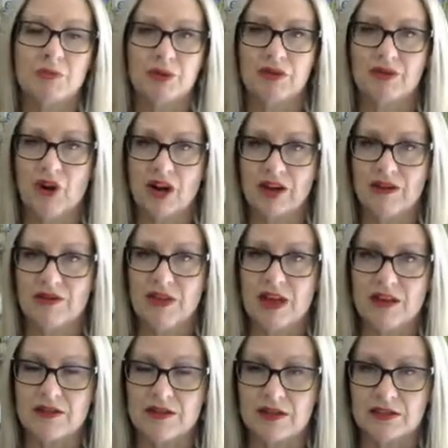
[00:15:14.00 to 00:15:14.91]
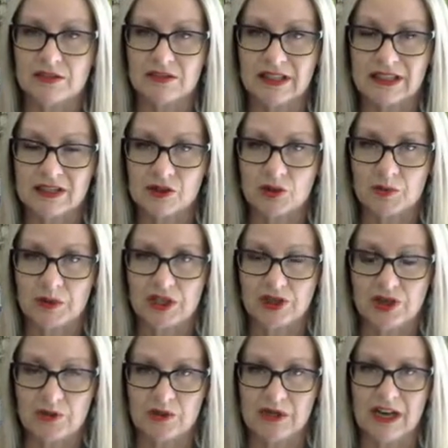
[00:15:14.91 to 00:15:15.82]
it provided that the lease
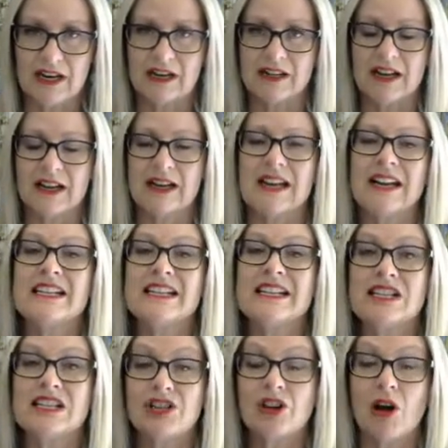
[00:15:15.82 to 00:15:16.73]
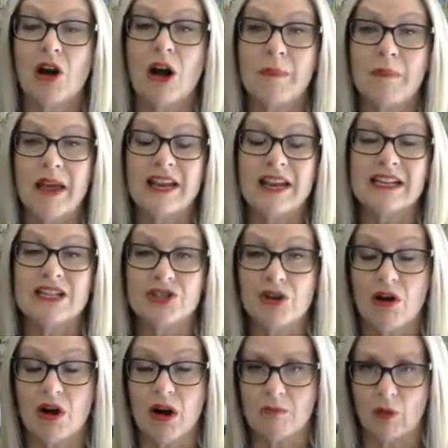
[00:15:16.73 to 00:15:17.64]
could be terminated at
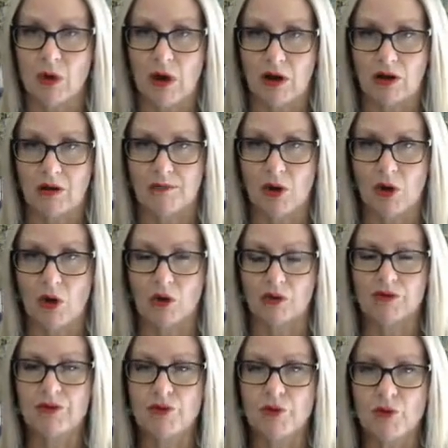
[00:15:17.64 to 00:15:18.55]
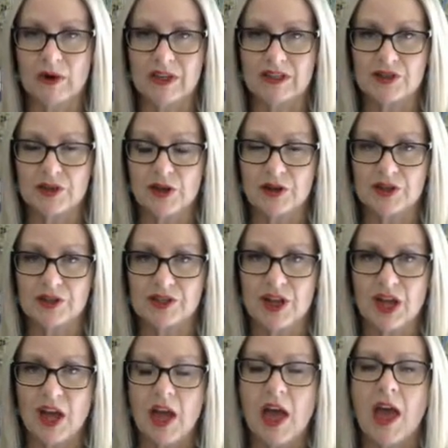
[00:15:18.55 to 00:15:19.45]
any time on 4 weeks'
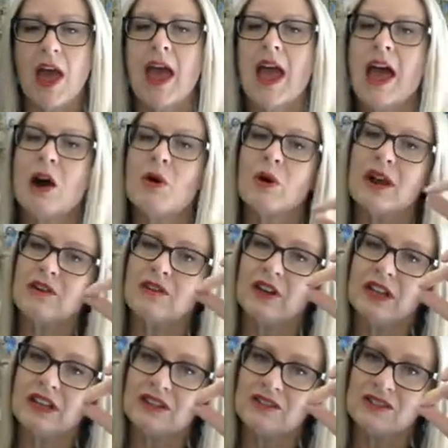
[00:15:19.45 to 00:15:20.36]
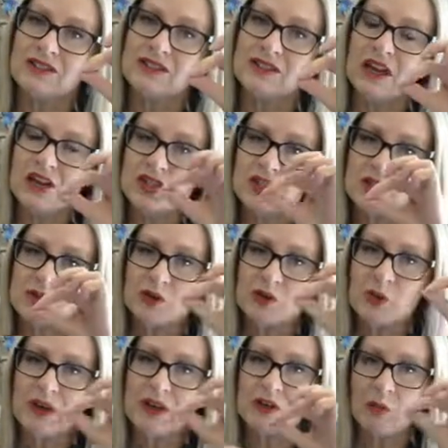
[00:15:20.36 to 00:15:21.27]
notice. However, in
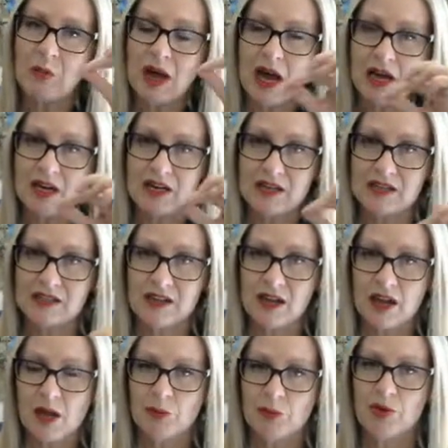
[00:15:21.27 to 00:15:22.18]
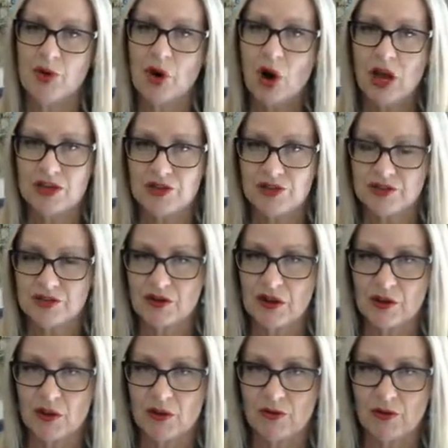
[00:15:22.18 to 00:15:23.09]
discussions between the parties prior
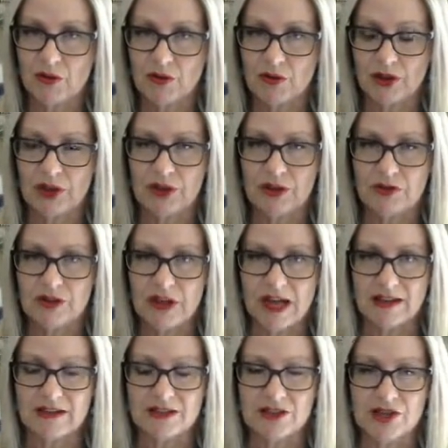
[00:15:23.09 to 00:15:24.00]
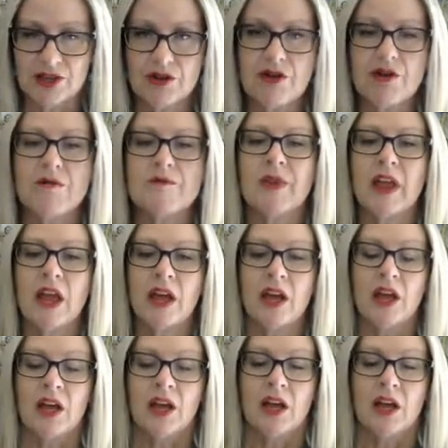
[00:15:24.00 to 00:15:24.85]
to signing off on that term,